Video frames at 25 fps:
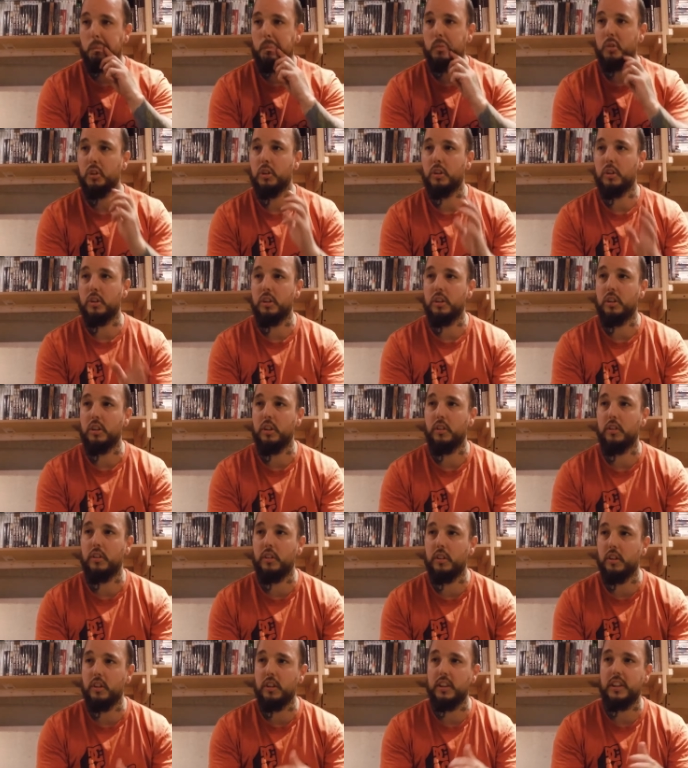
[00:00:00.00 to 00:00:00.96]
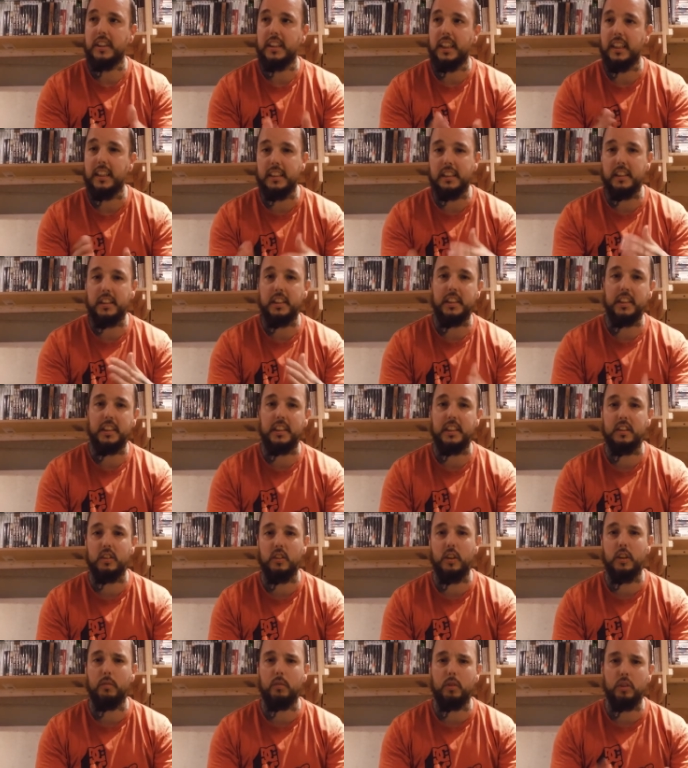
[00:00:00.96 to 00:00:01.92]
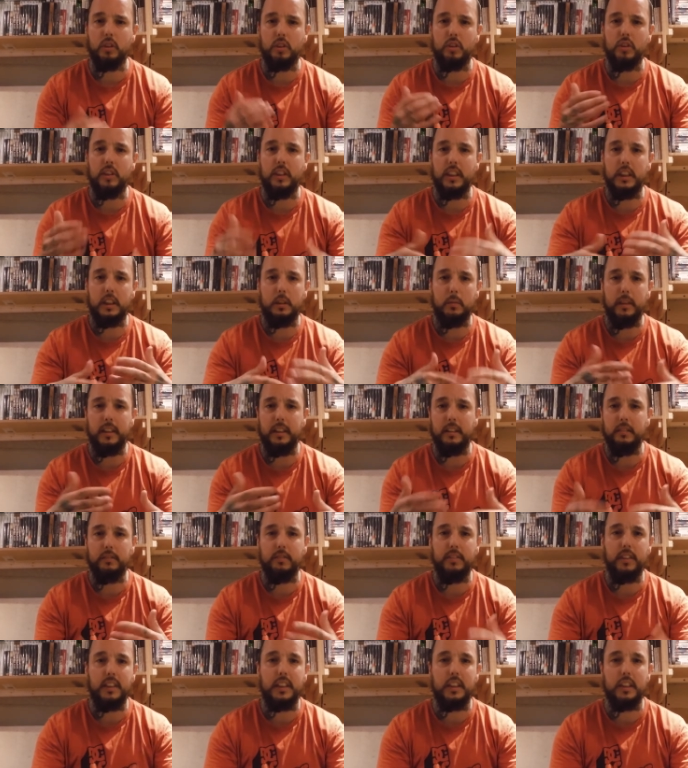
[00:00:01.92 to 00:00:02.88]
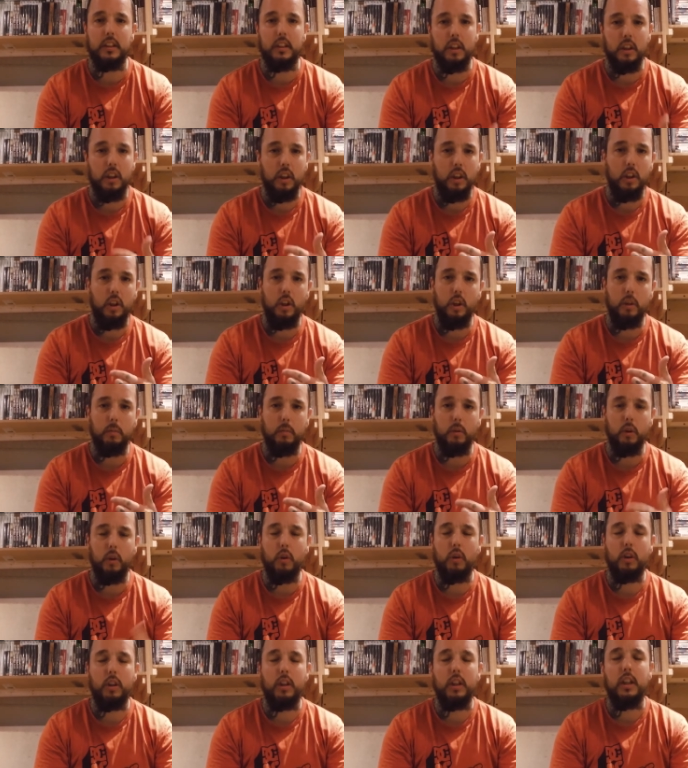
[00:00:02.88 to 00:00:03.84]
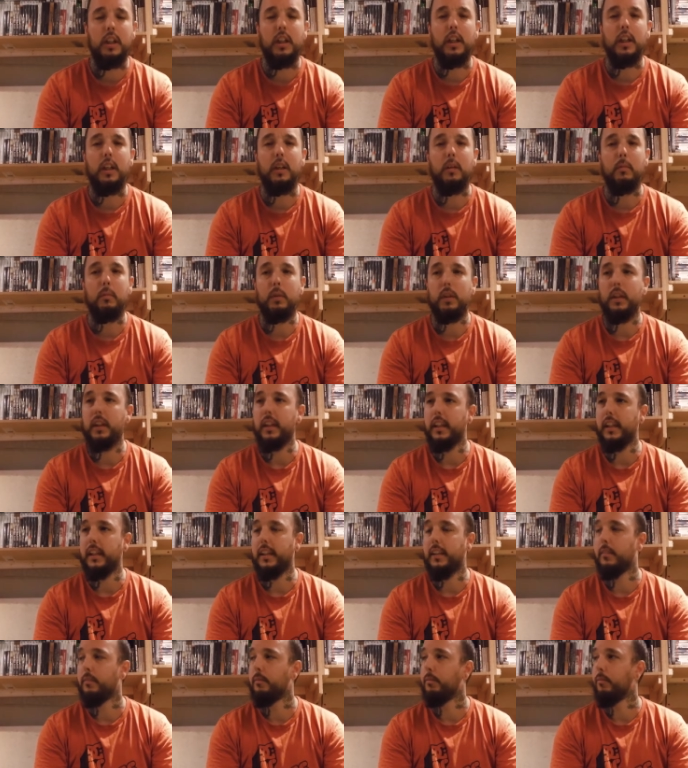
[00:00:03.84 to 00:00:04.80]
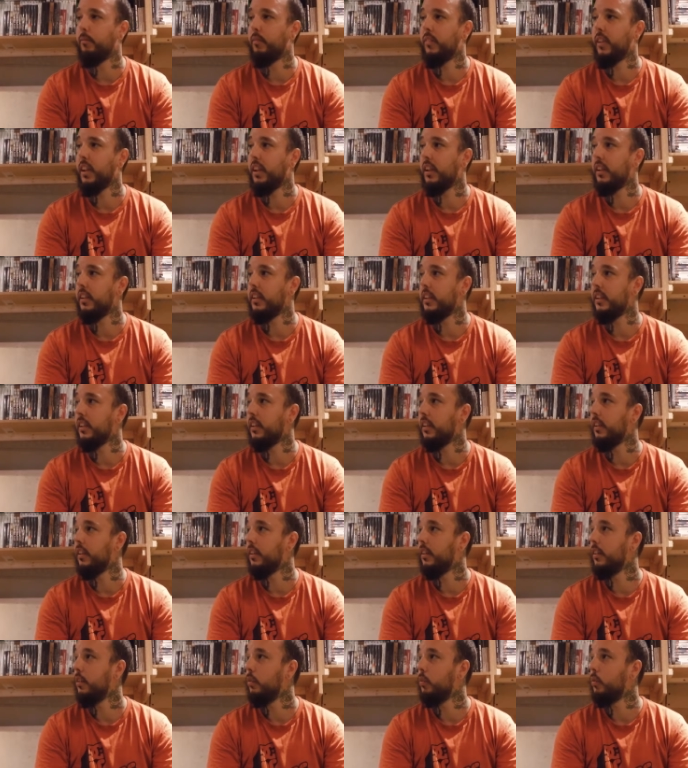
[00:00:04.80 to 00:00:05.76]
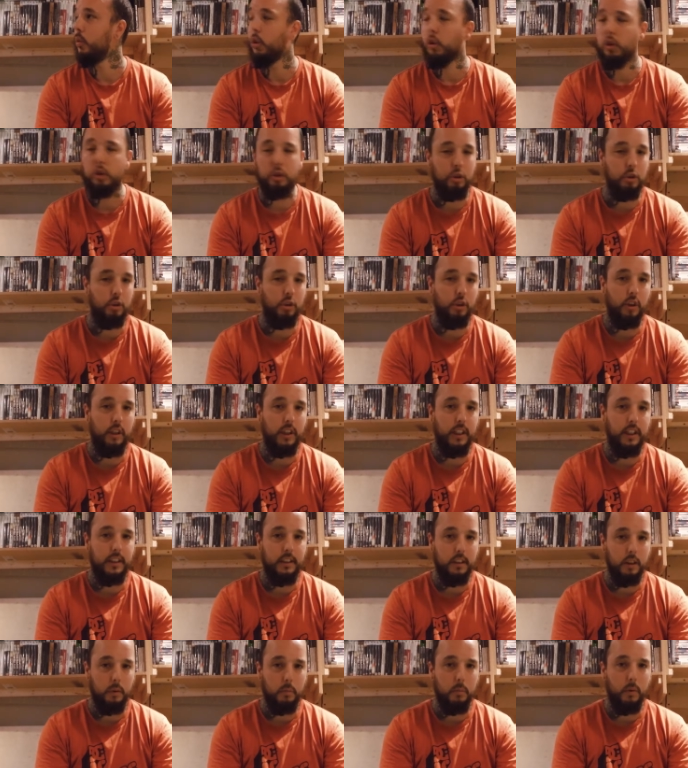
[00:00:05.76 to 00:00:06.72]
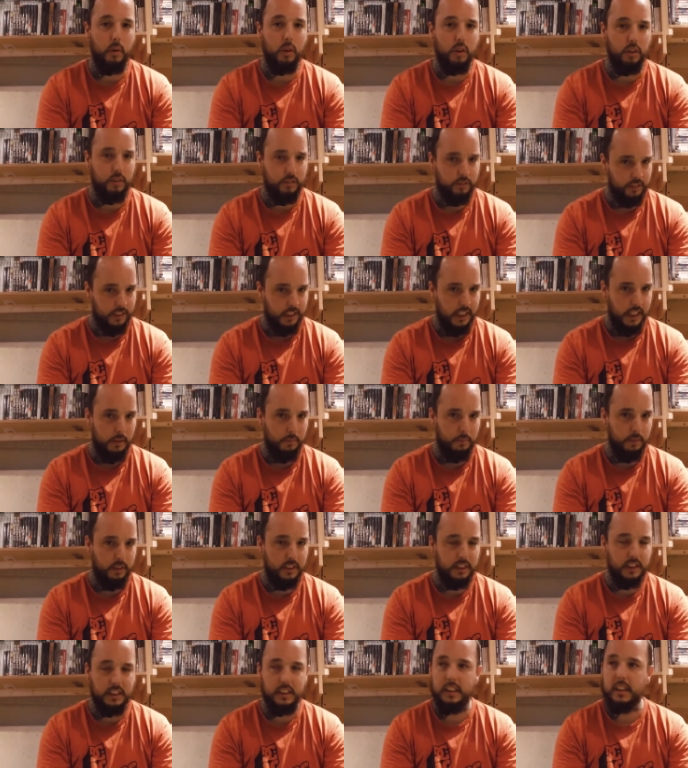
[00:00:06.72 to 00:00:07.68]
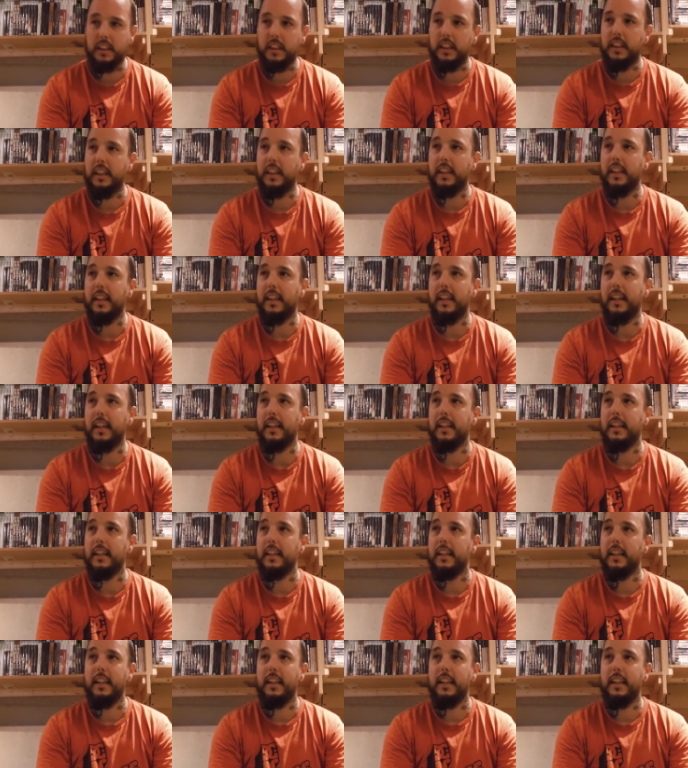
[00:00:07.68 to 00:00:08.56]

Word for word: You you know, you understand the gist. Not everyone's good at explaining things. I'm not. But yeah, so we've got Unite of gamers that